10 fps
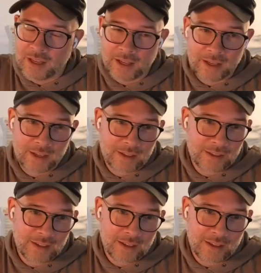I
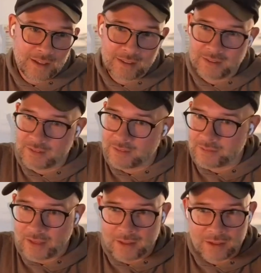I
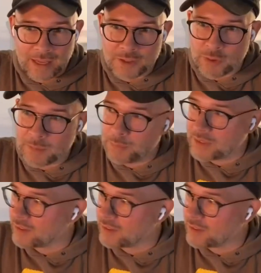uh, I drink